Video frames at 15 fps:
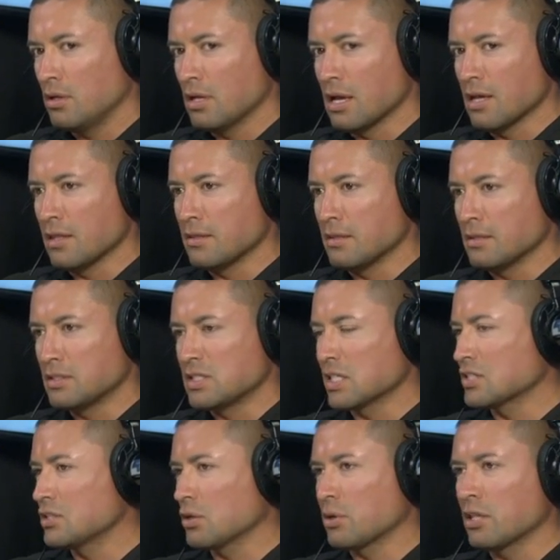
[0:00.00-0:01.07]
And
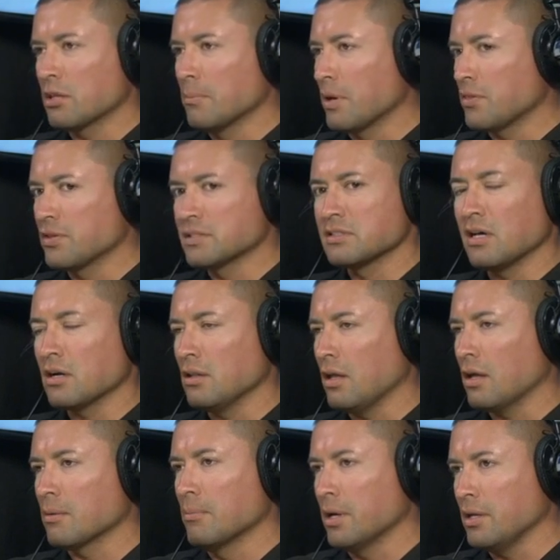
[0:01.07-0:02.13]
60 grand a month is not a
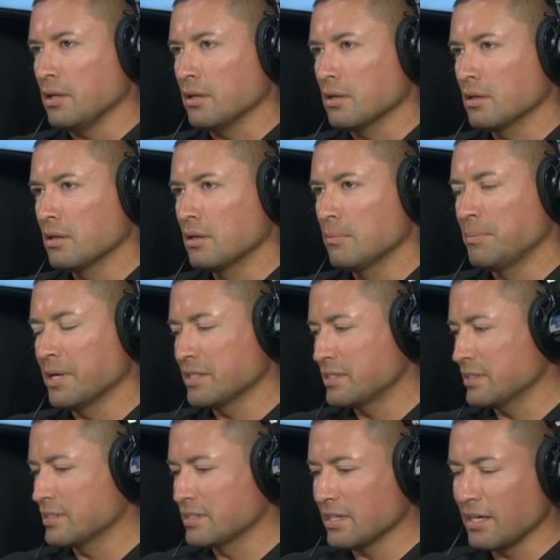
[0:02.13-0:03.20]
lot of money, but it's a
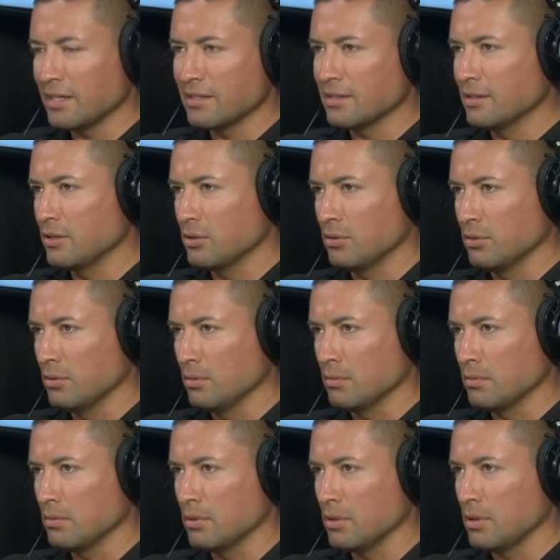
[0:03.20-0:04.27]
side little
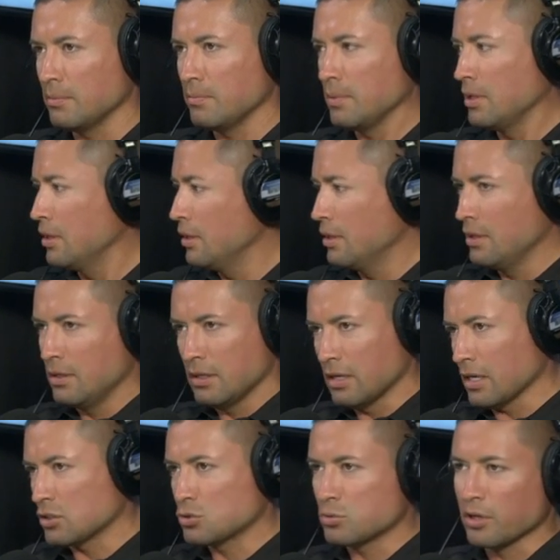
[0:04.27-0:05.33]
uh,
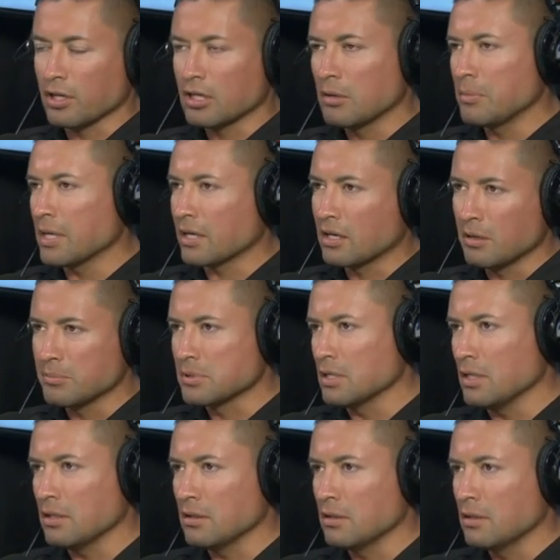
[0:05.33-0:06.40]
extra income that comes
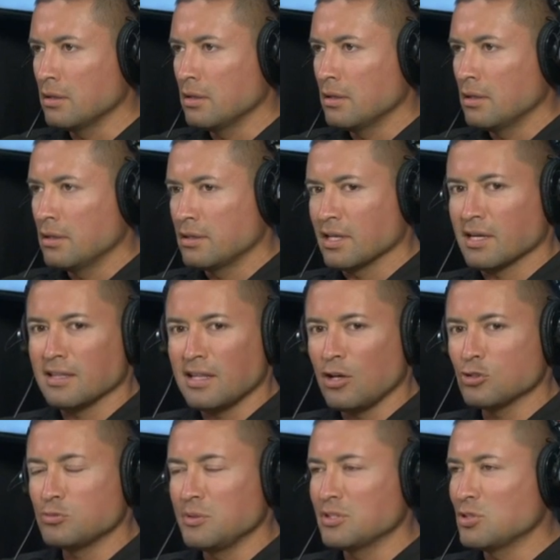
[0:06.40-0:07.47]
in that
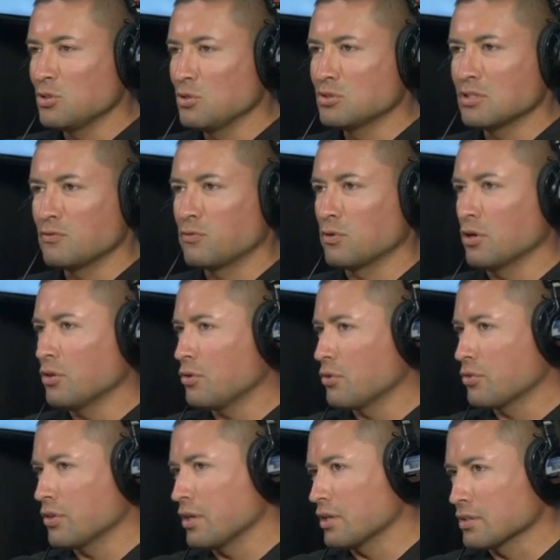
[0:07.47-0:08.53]
allows me to use it for other
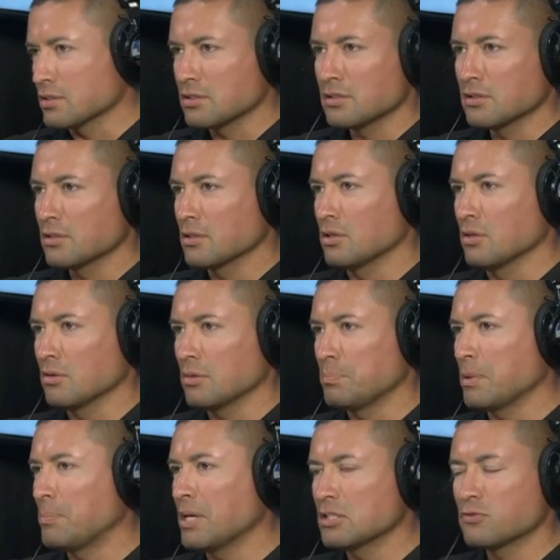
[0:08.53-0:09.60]
things. You know, it,
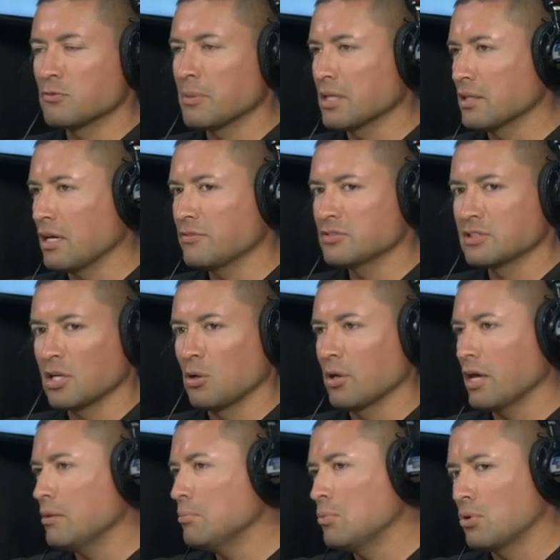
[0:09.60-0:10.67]
it pays for my lifestyle
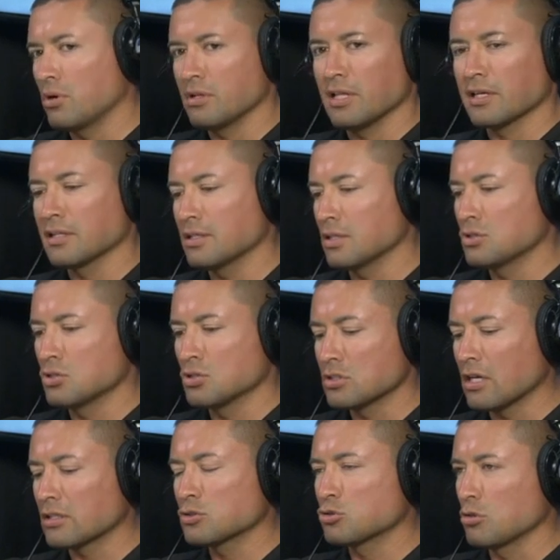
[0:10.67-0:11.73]
and more. Like it, it's
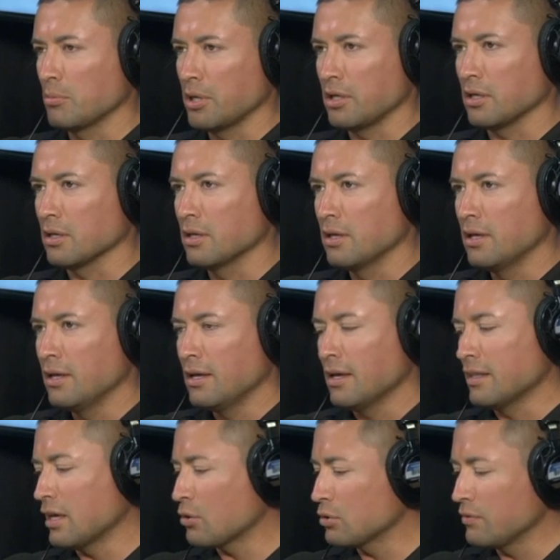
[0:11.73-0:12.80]
extra money.
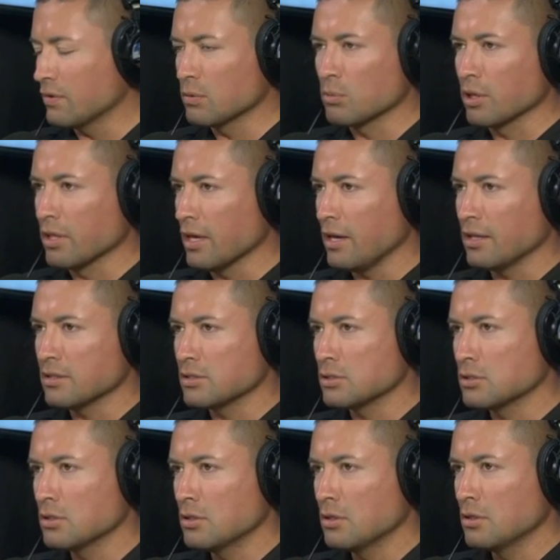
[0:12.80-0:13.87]
And I don't even run
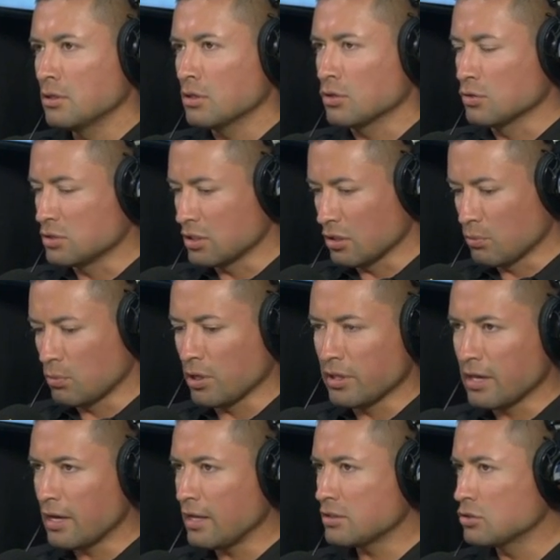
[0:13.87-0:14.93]
ads. You said run
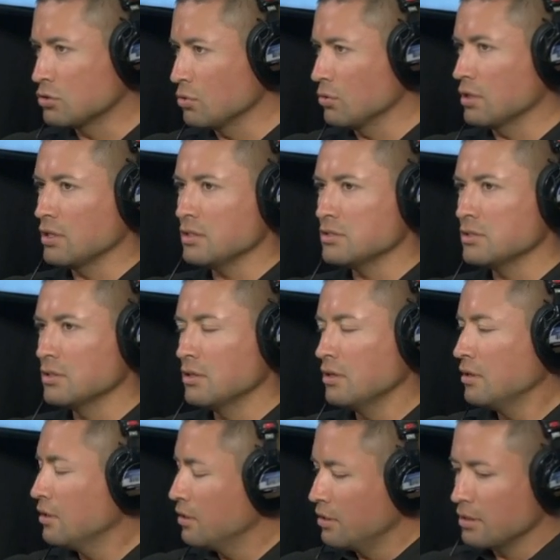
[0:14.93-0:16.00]
ads, do this.
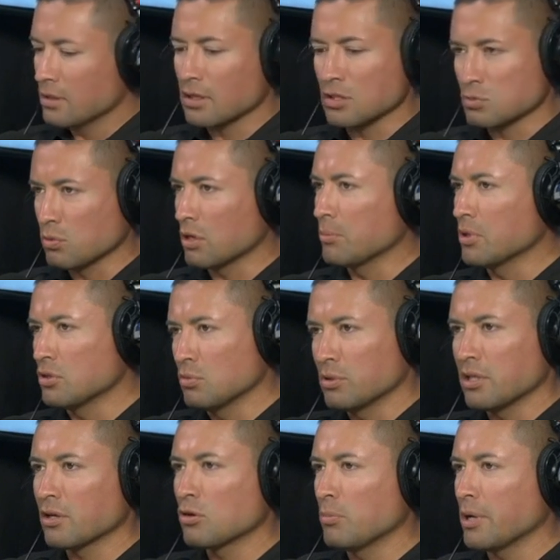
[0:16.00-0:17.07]
Guess what I'm going to do
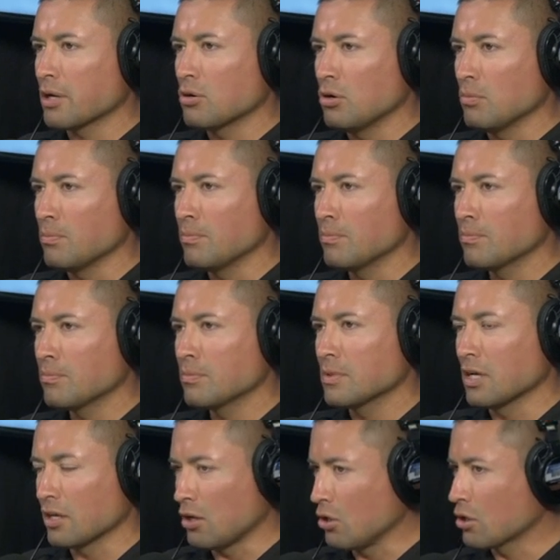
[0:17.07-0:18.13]
when I go back home?
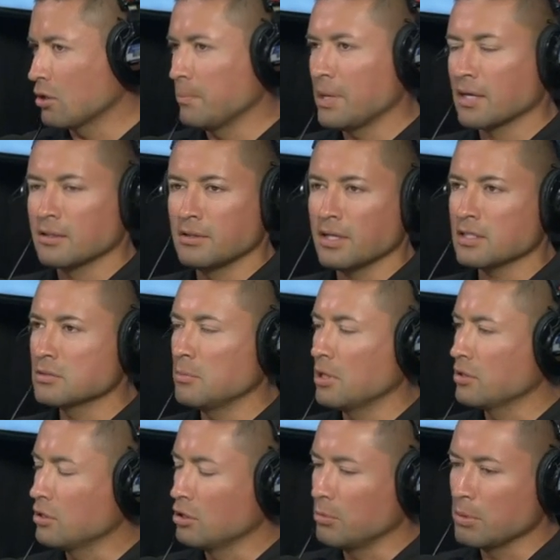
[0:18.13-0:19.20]
I'll come back next
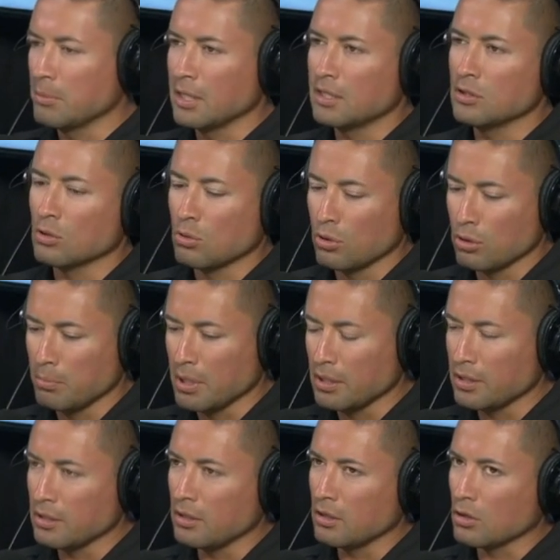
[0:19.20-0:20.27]
month and I'll be making a quarter
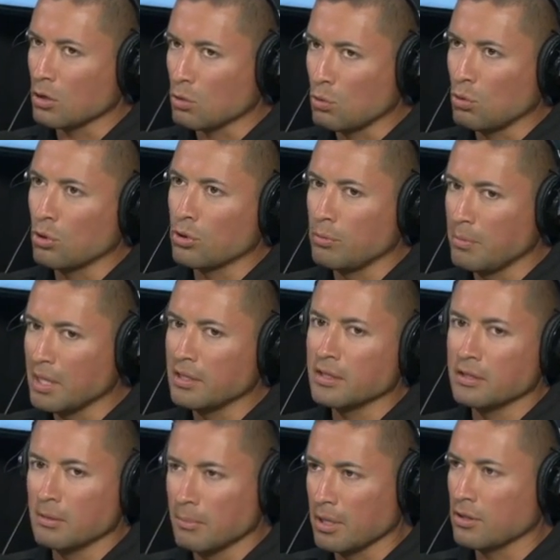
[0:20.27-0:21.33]
million, a, a quarter
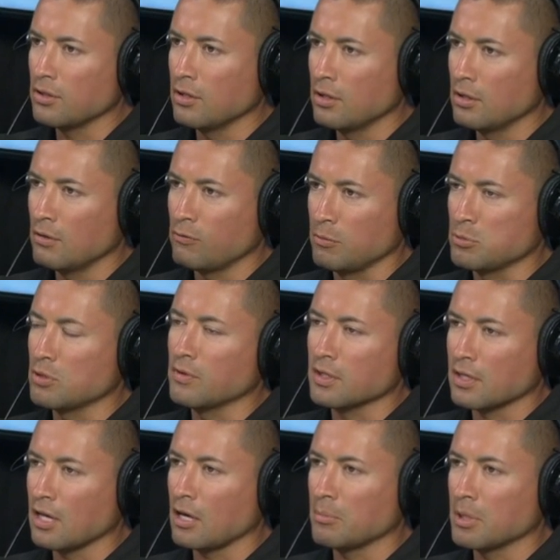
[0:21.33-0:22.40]
million a month from Driven
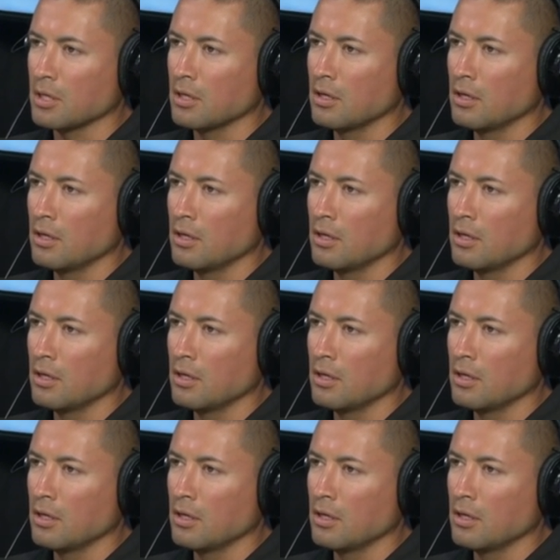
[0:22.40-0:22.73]
Academy.